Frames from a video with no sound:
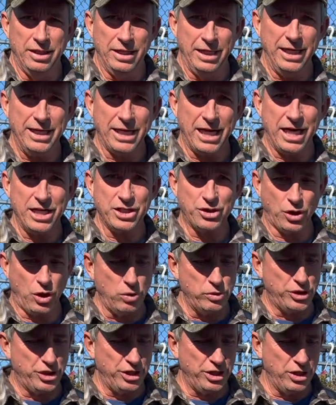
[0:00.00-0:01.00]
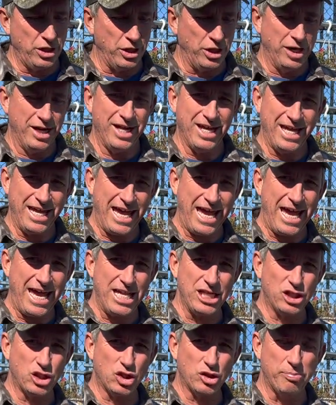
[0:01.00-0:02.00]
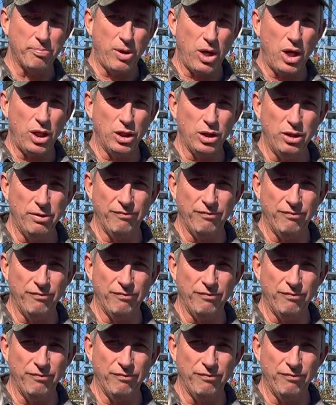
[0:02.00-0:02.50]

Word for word: Hey guys, Coach here. A smaller